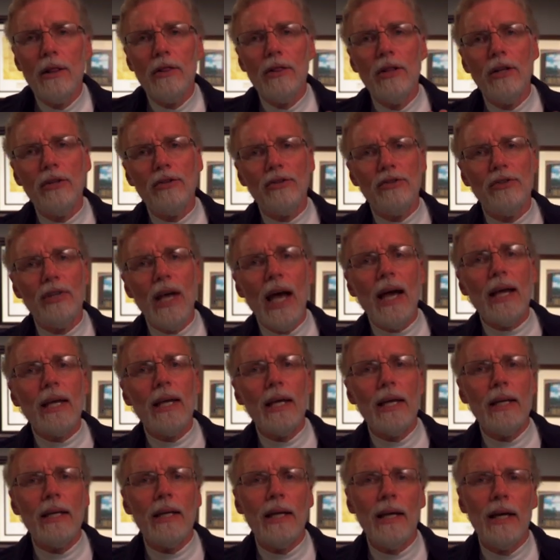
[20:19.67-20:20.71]
The
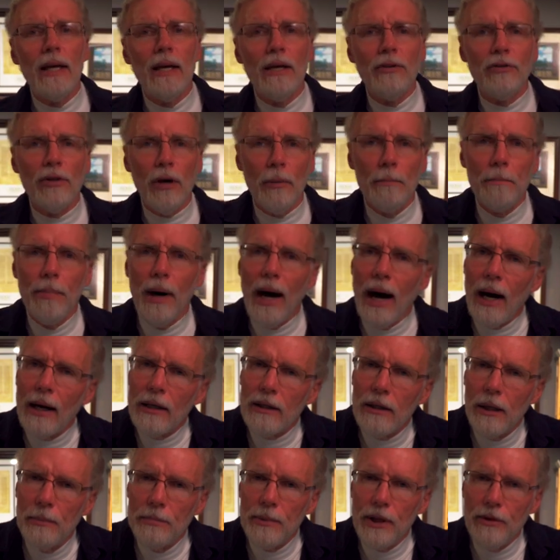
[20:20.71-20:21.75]
second is
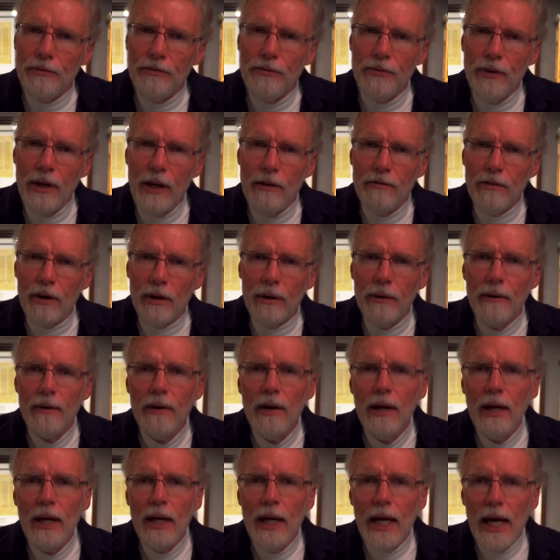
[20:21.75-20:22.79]
Apocalyptic Fever,
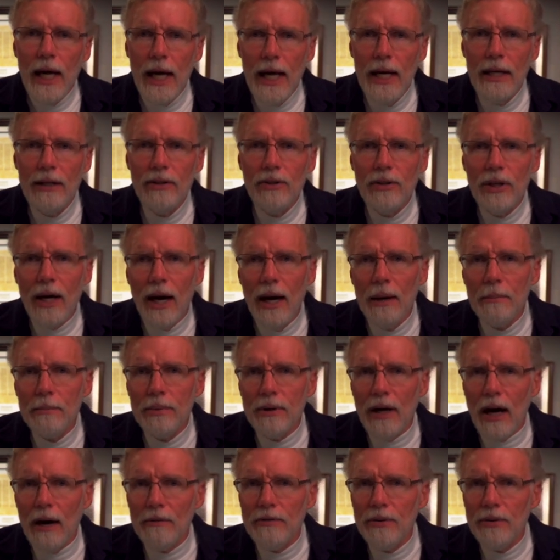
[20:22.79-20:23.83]
End Time
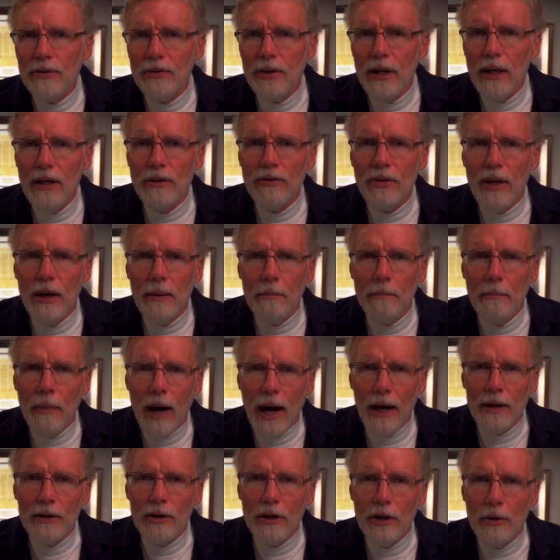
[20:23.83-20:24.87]
Prophecies in
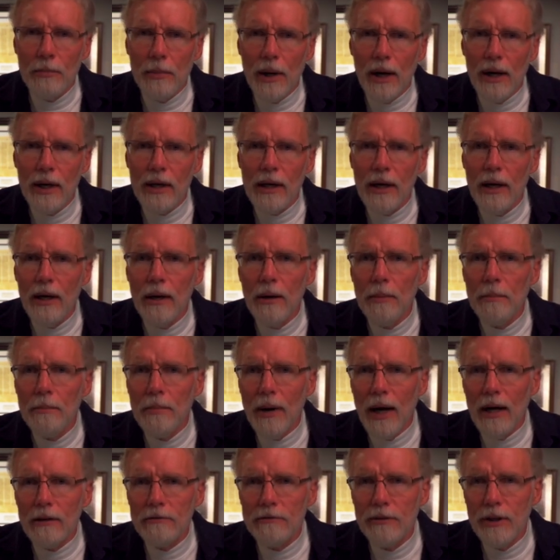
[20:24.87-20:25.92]
Modern America
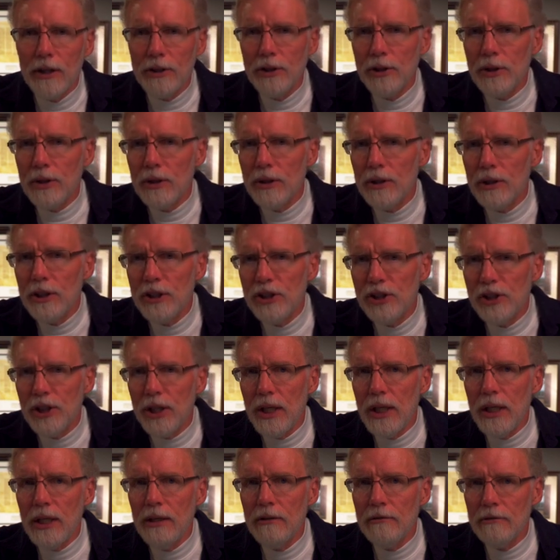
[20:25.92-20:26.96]
by Richard
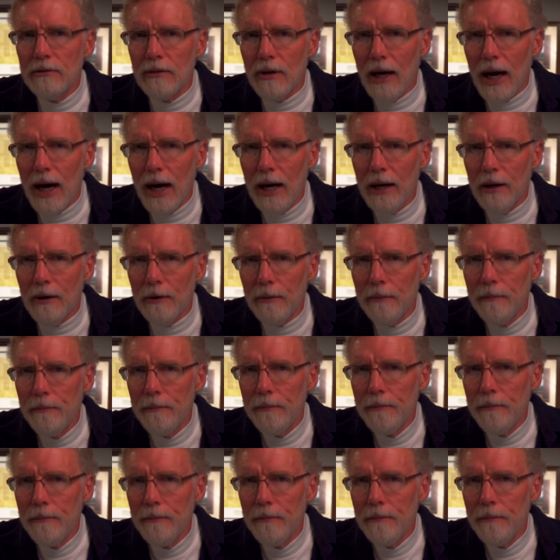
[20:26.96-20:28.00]
G. Ryle.
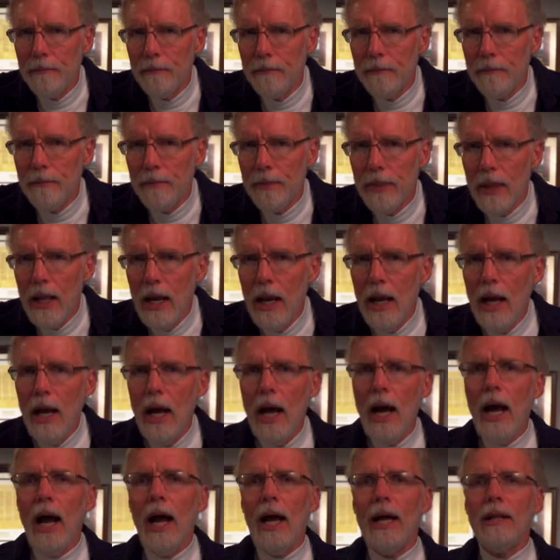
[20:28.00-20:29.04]

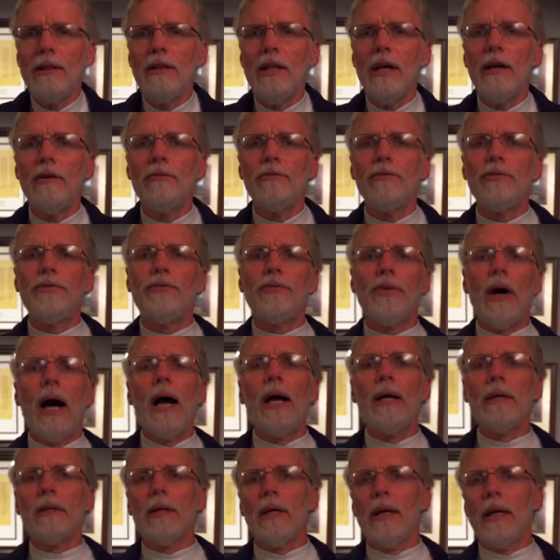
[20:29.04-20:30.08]
And then
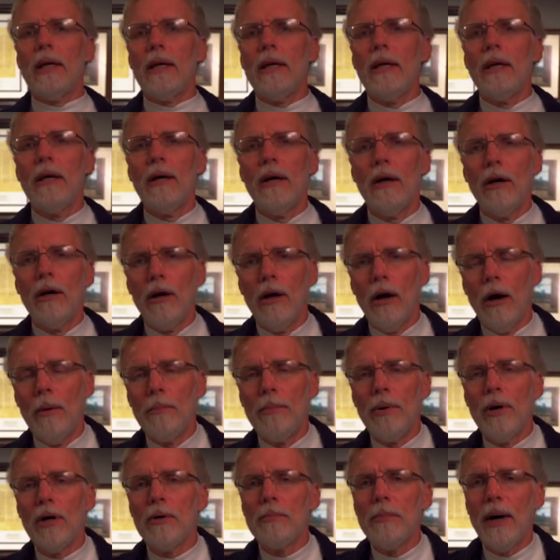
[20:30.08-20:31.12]
finally, a
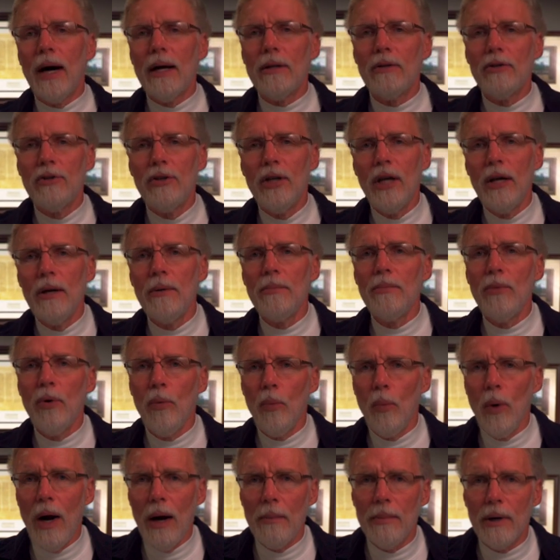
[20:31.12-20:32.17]
book by
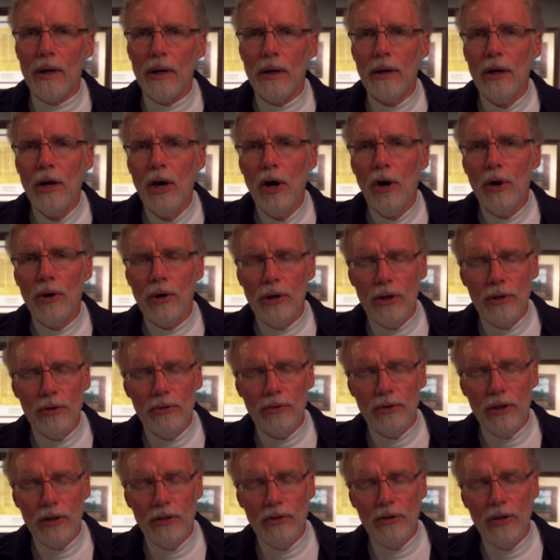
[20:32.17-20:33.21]
Tim Weber, who
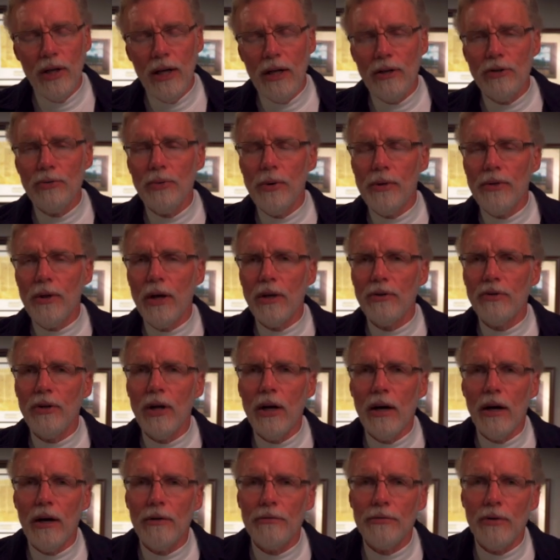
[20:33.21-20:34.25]
used to teach with us
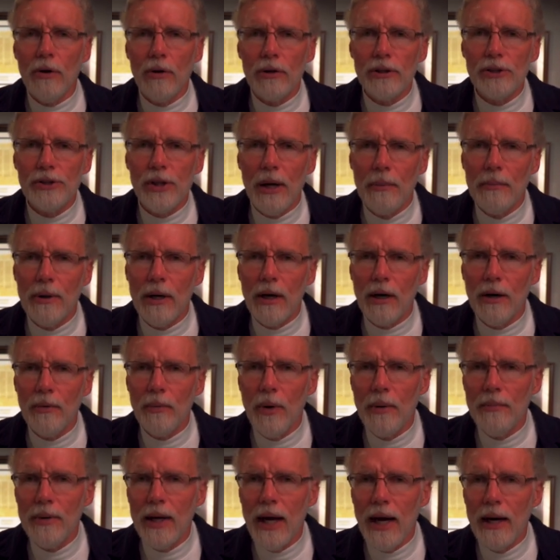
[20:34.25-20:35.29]
here at Fuller Seminary
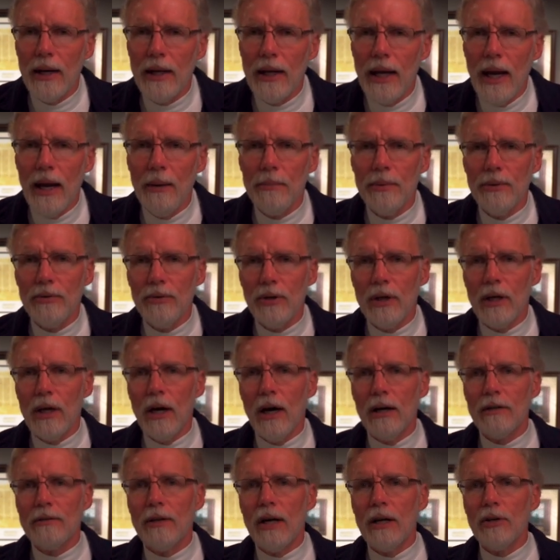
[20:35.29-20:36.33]
when we had a campus in
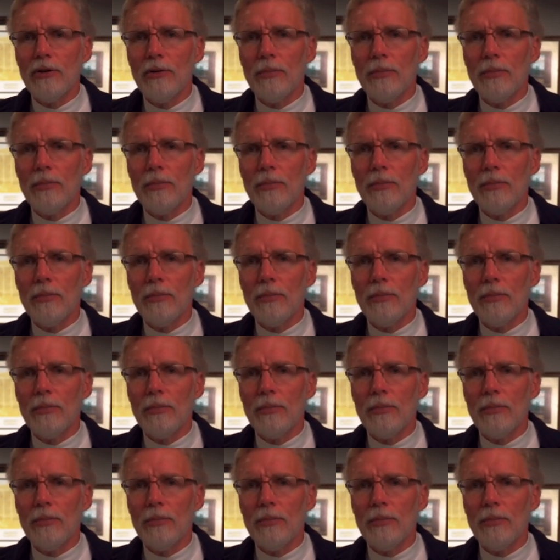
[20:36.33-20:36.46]
Colorado